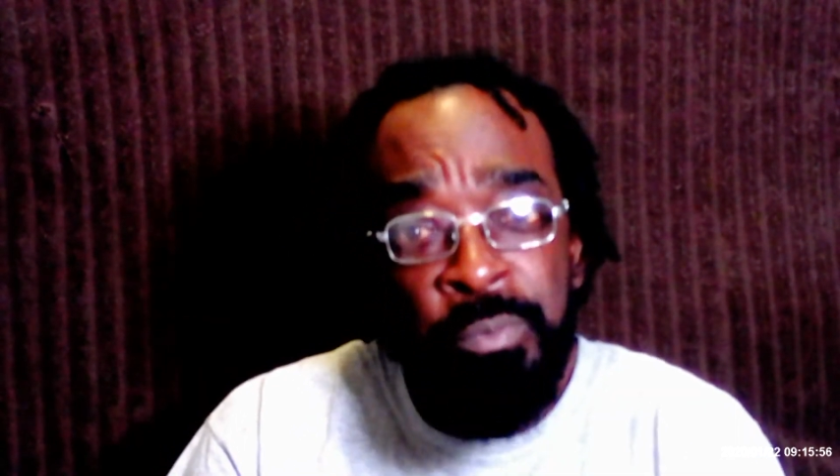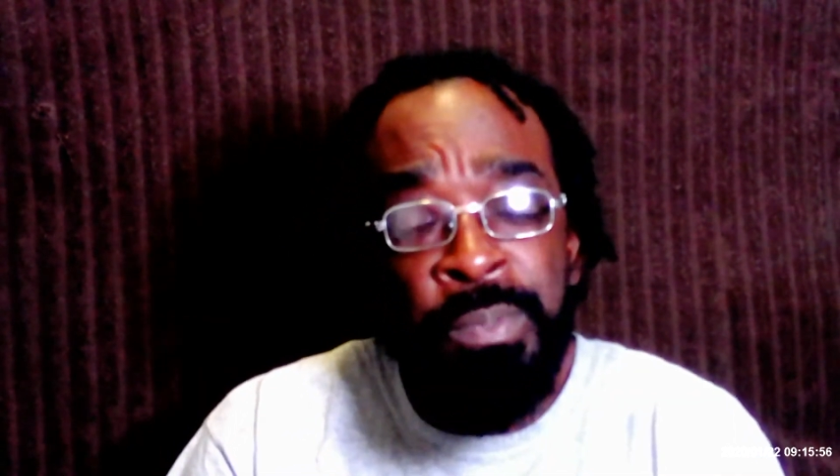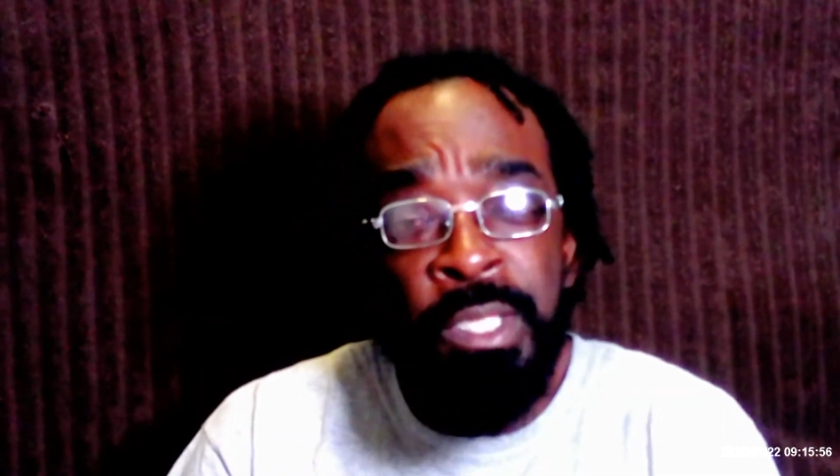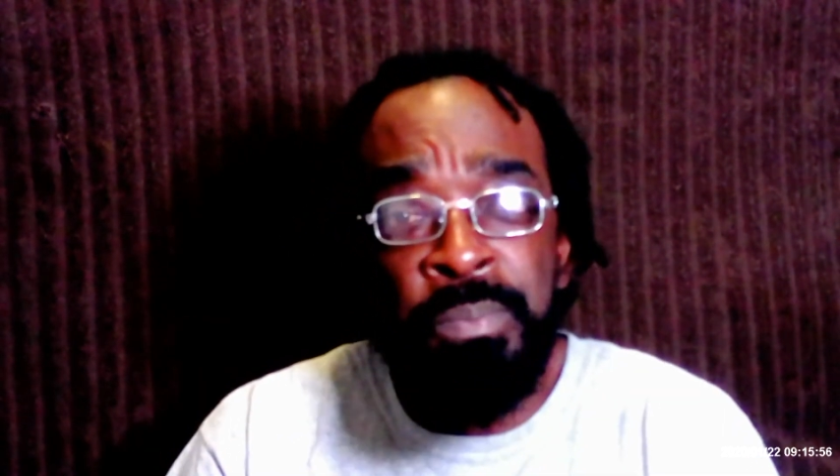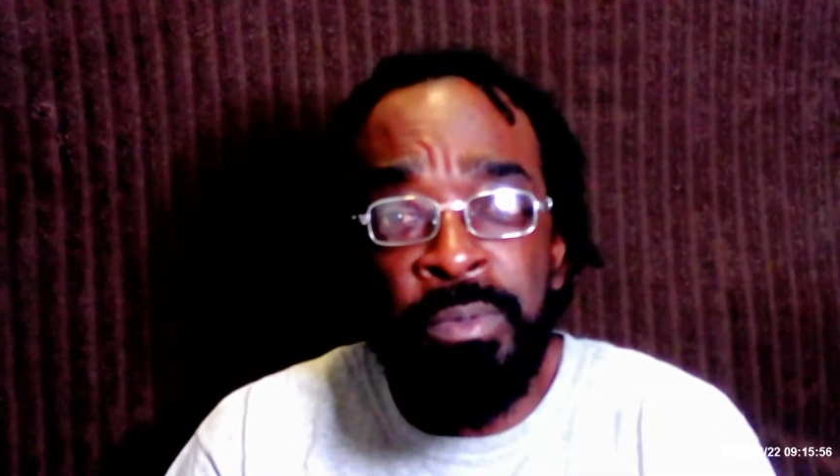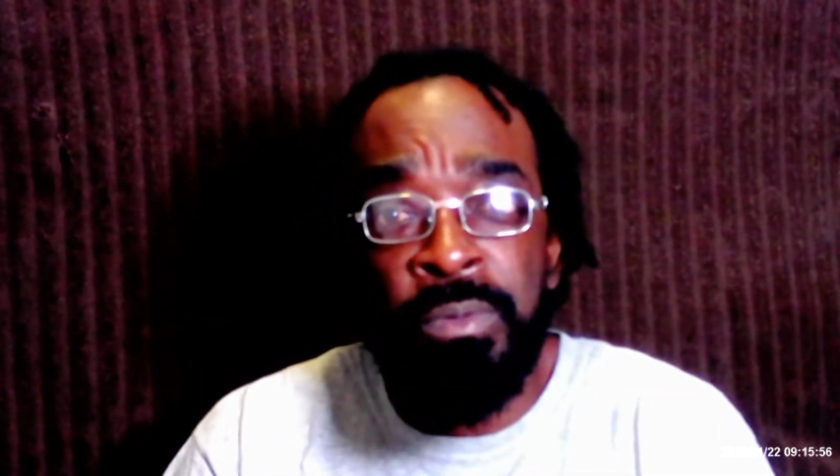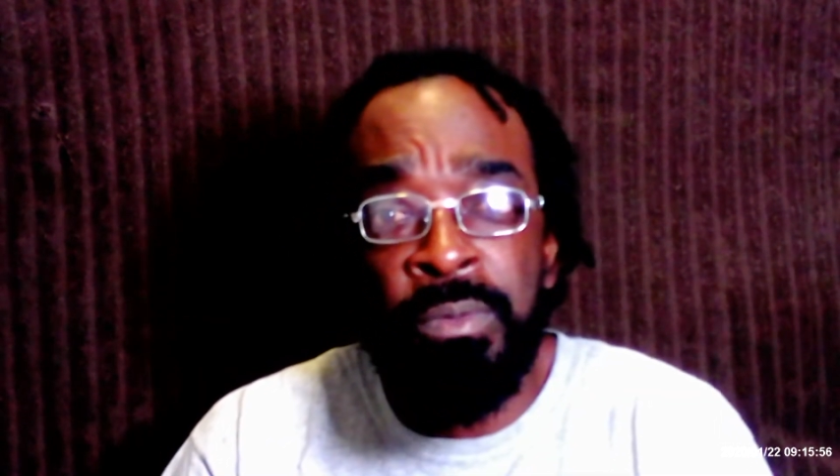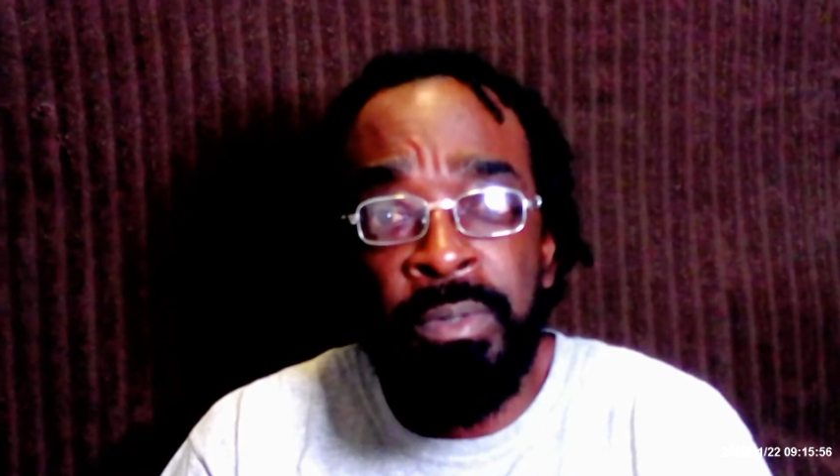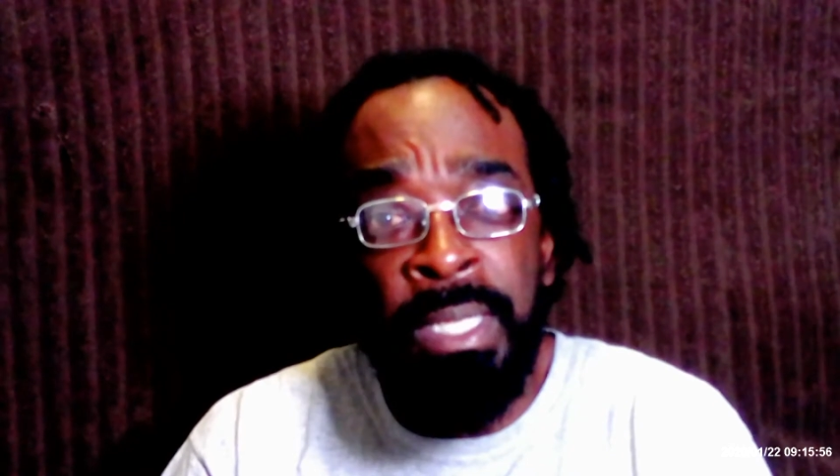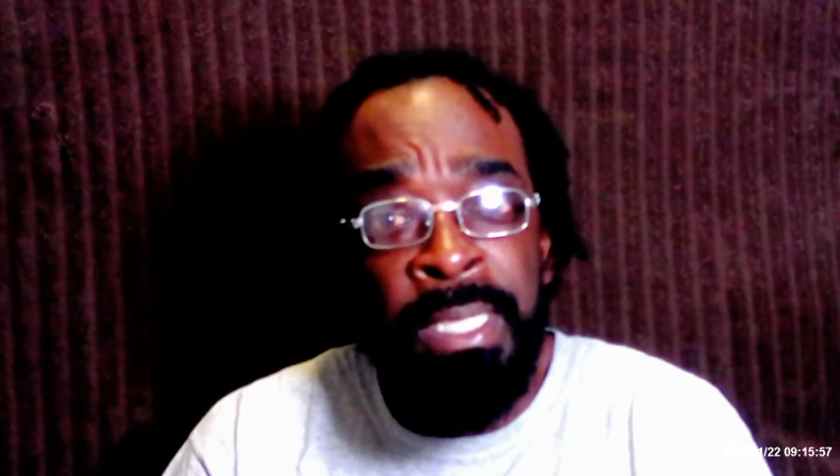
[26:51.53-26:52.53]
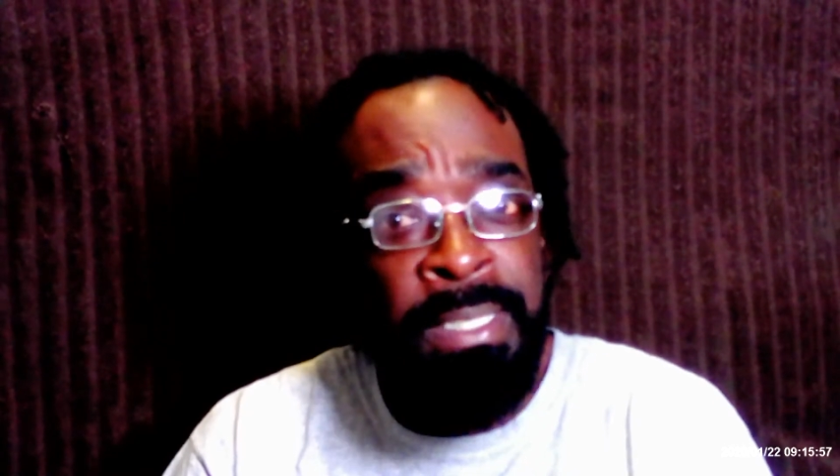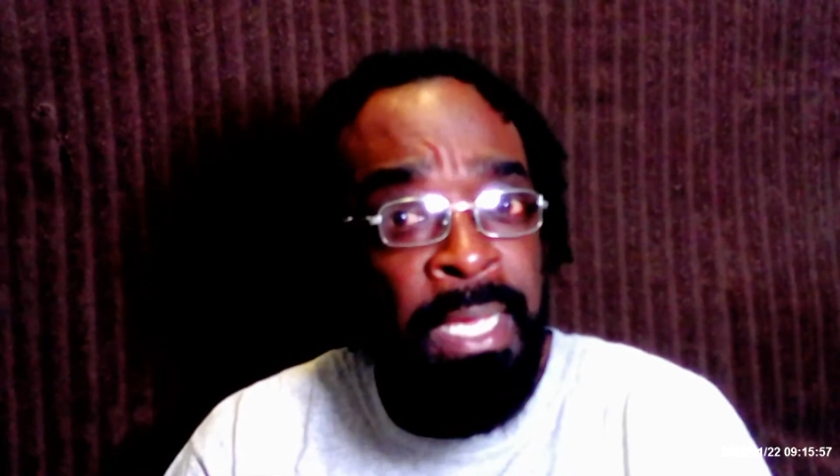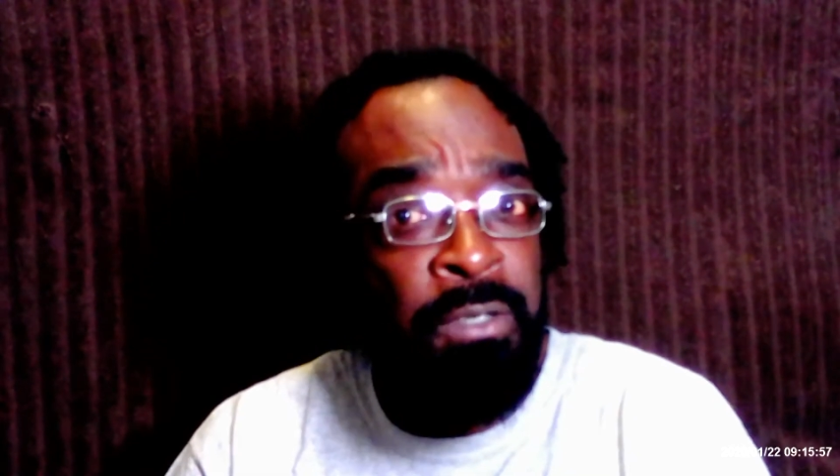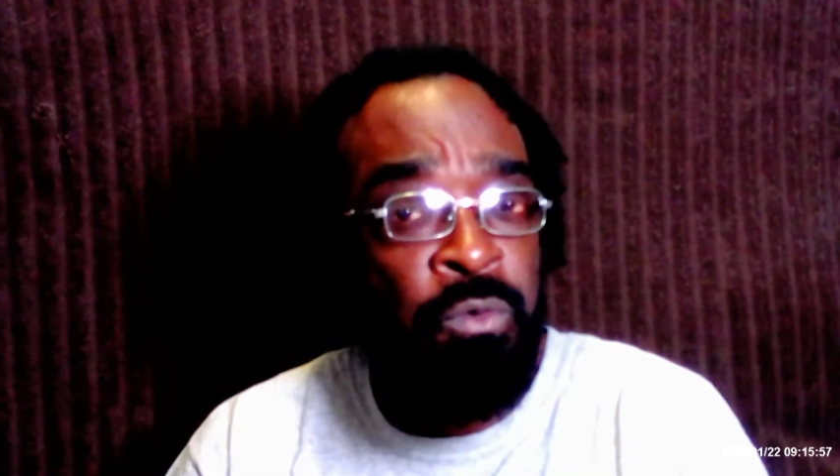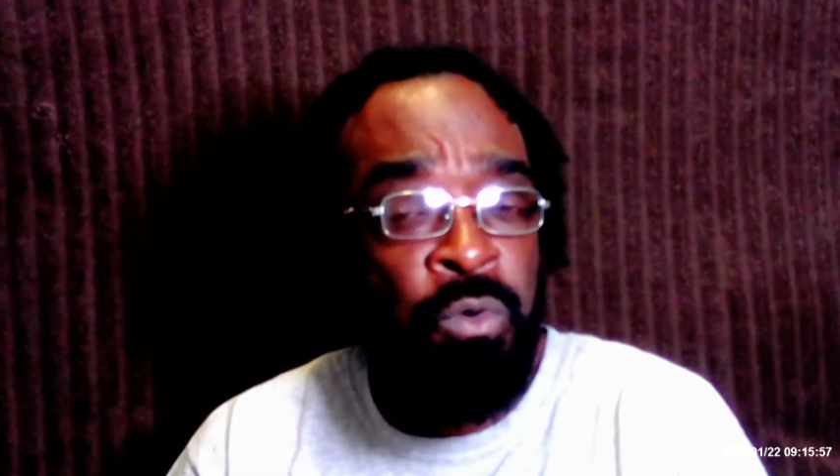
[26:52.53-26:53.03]
people in
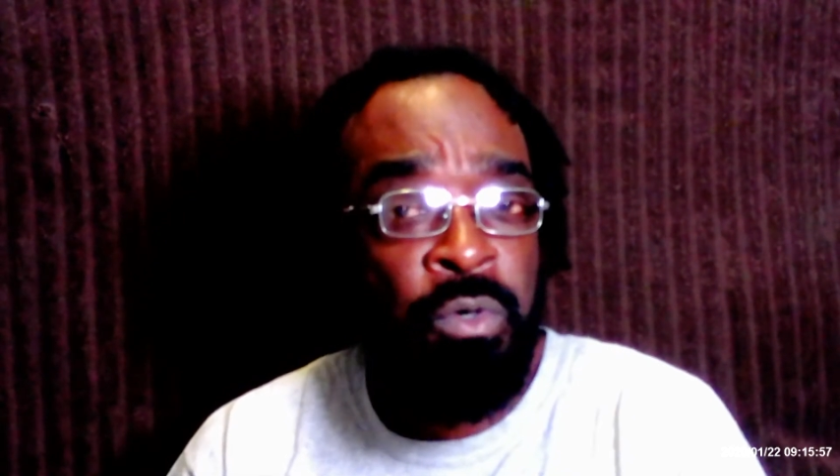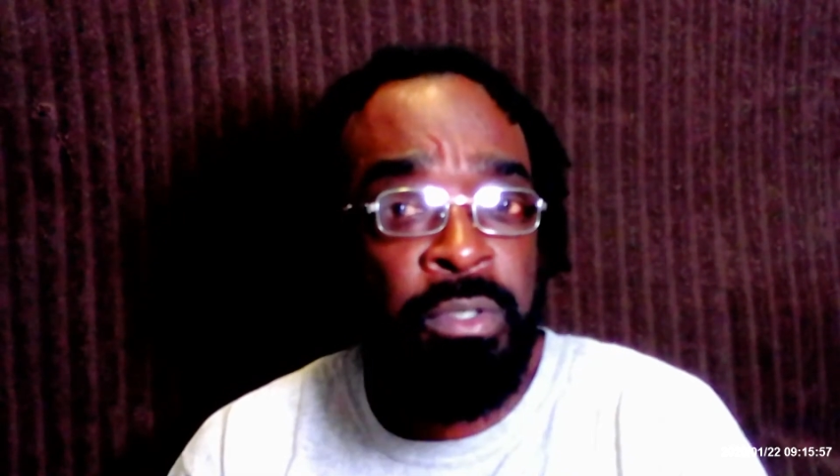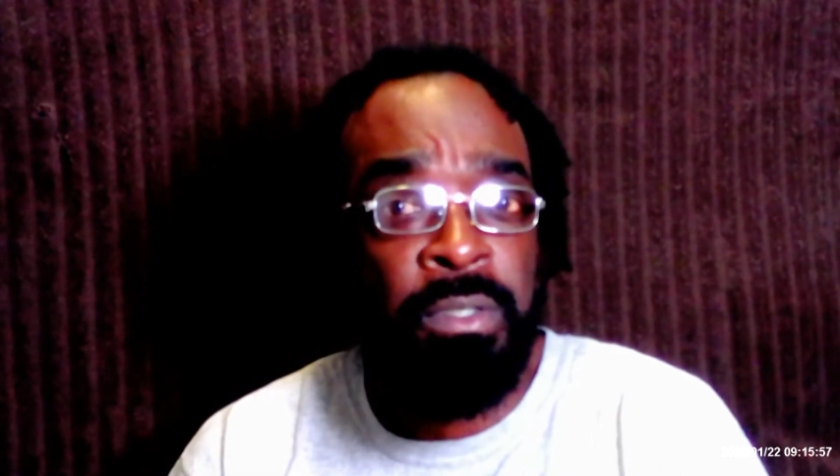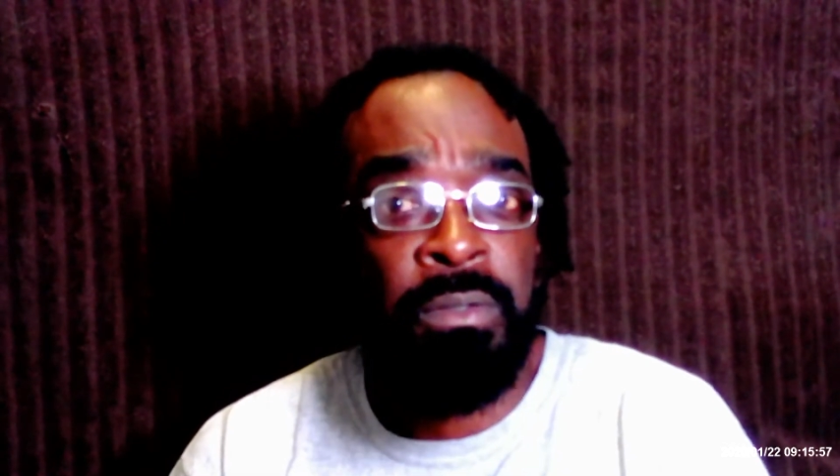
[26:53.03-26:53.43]
that order.